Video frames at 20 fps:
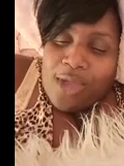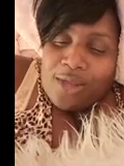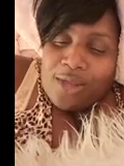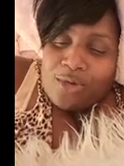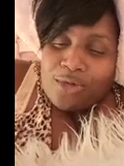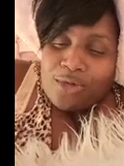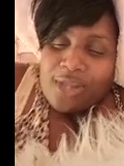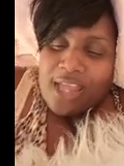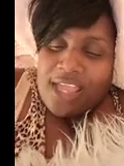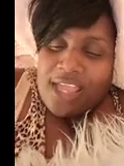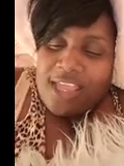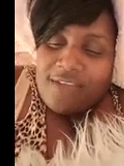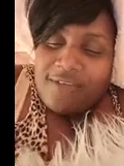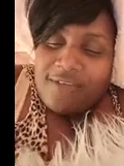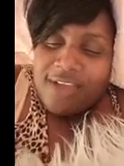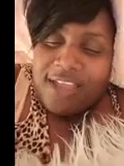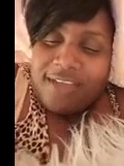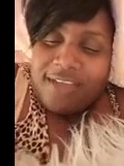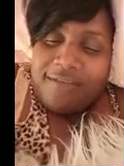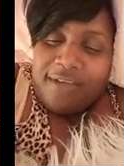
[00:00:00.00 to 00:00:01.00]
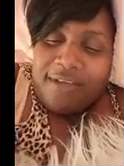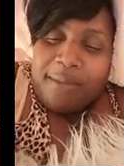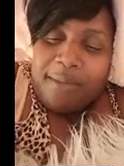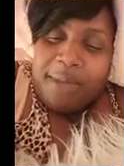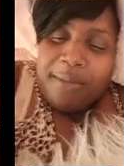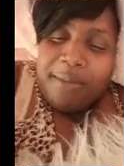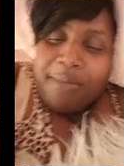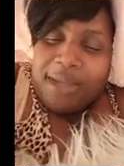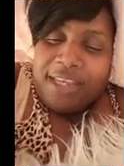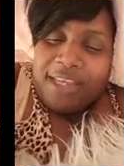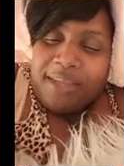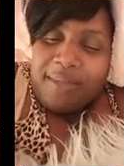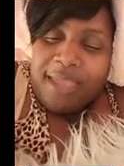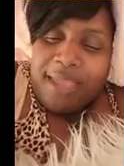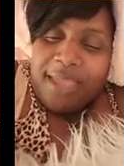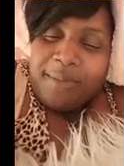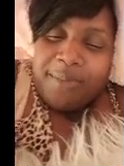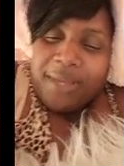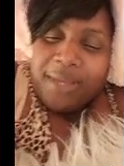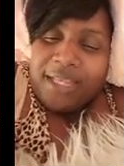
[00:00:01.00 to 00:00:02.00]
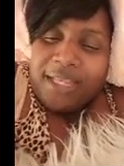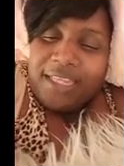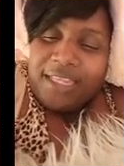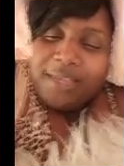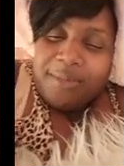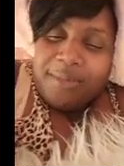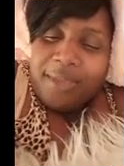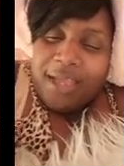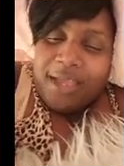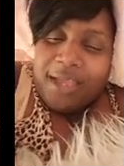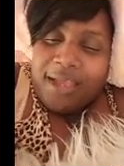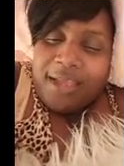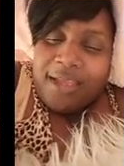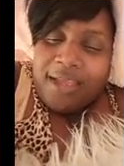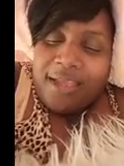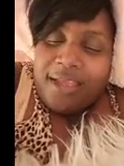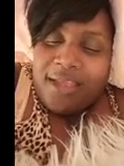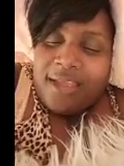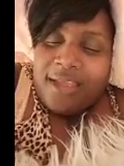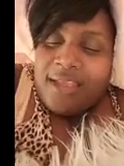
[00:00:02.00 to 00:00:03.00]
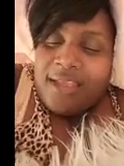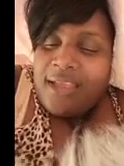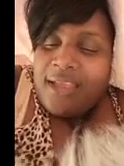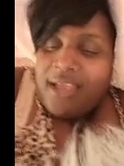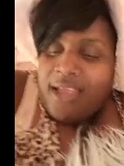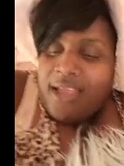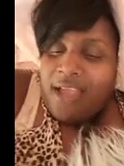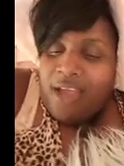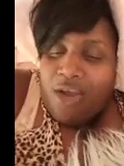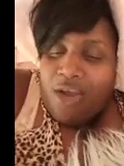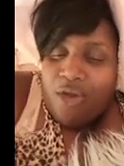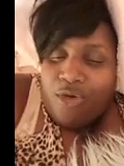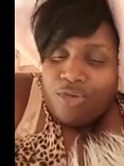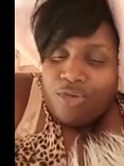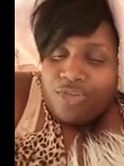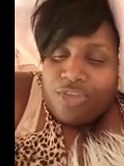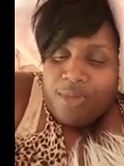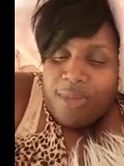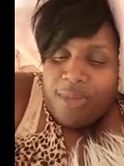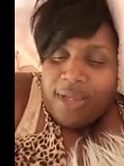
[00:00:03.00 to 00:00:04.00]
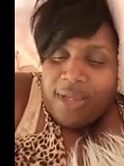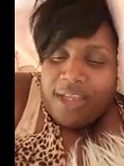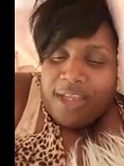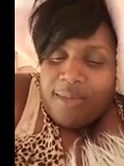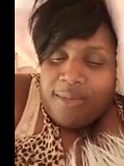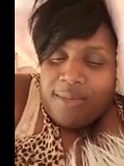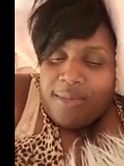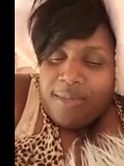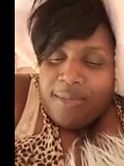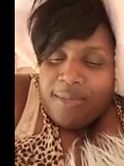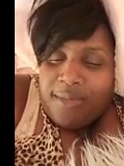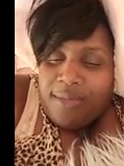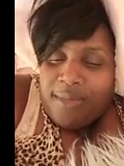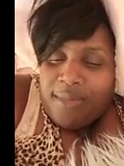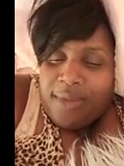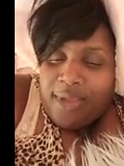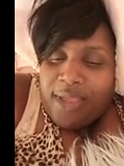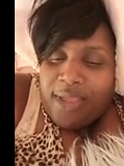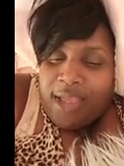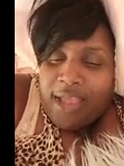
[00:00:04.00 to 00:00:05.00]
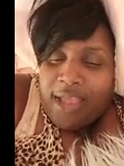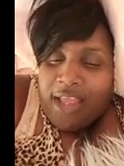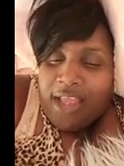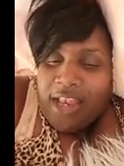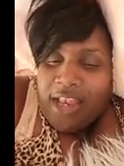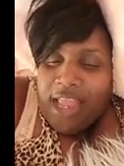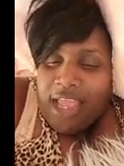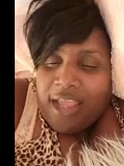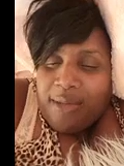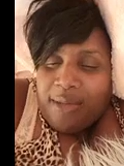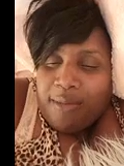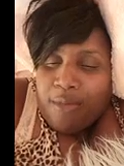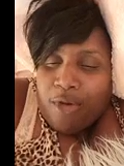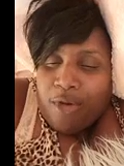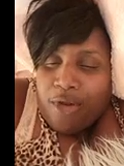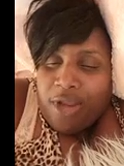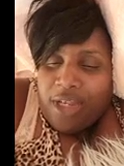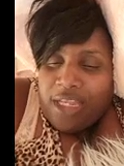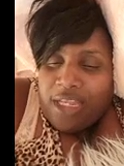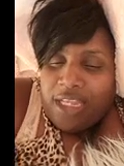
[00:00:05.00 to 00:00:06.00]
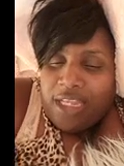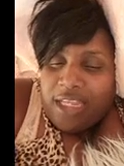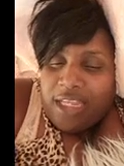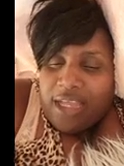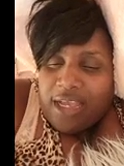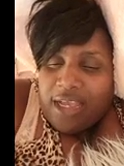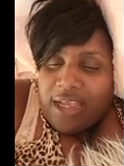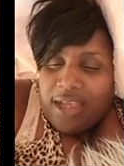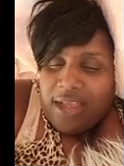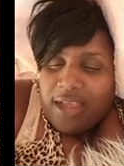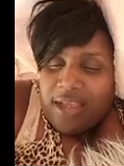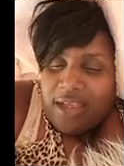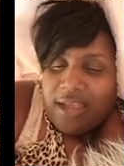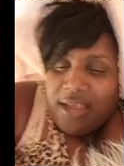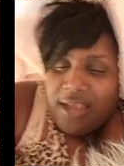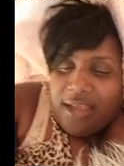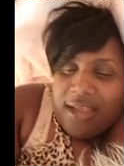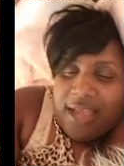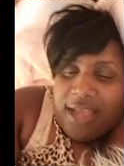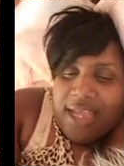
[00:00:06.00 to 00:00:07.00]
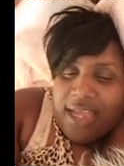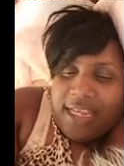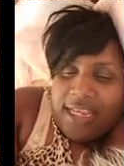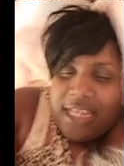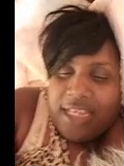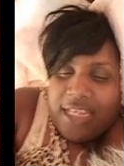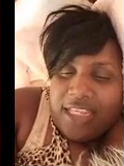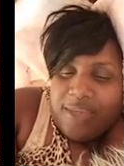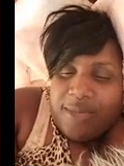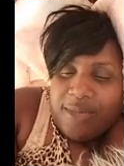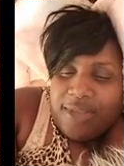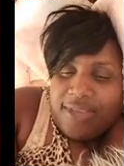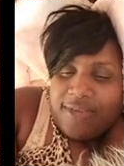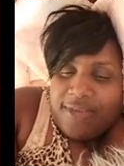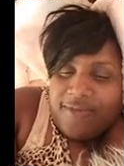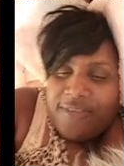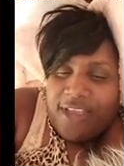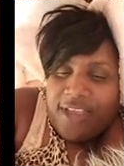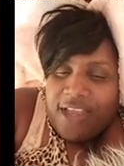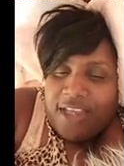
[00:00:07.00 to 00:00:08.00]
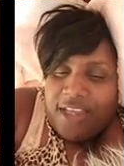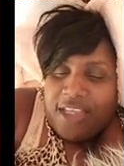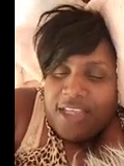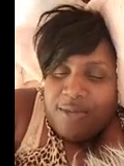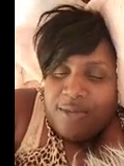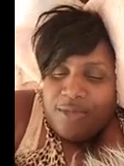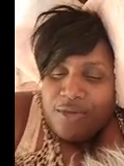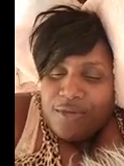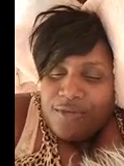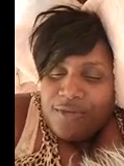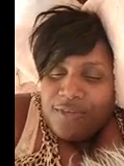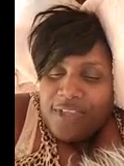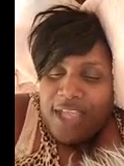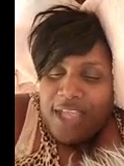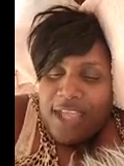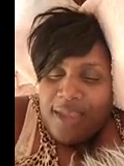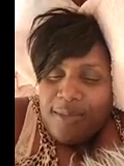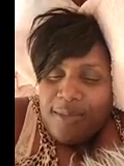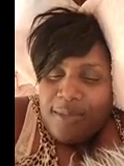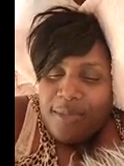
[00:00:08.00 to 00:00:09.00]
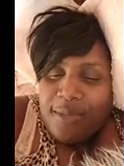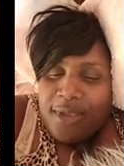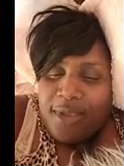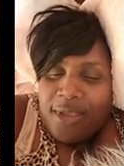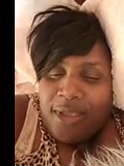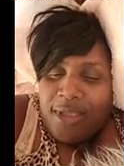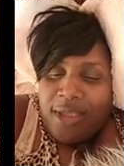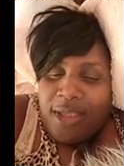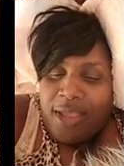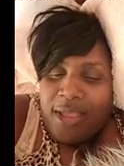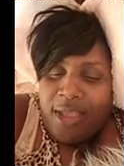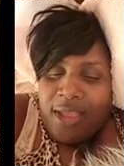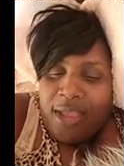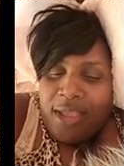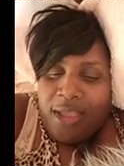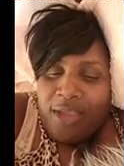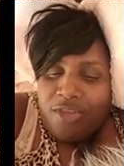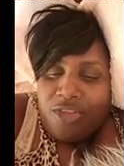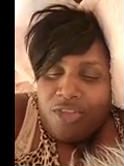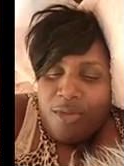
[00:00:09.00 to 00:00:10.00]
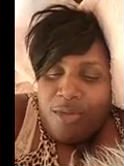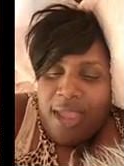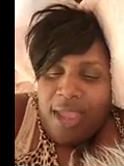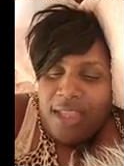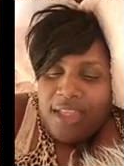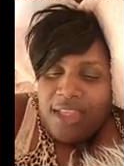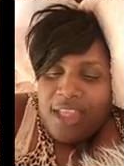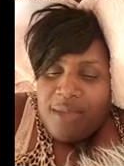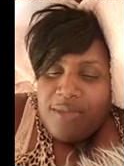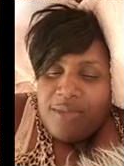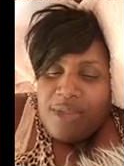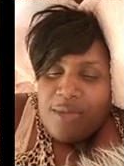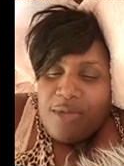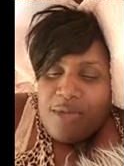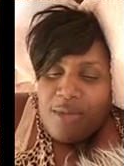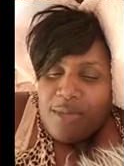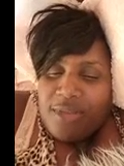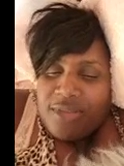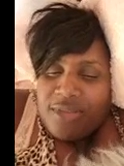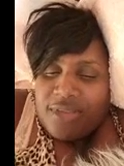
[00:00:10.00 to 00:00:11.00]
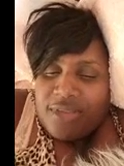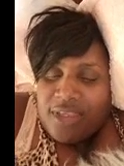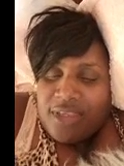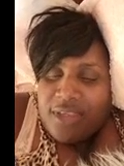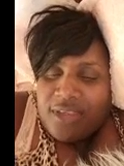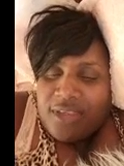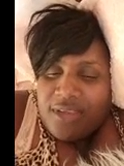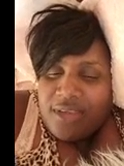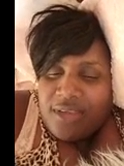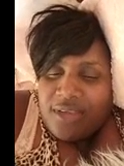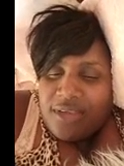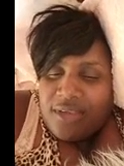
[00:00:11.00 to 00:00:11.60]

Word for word: I could have ever, ever remember them I pan ya. I'm with some of them, like More Lily, Annalie, me say your name enough time. So my name them and me see.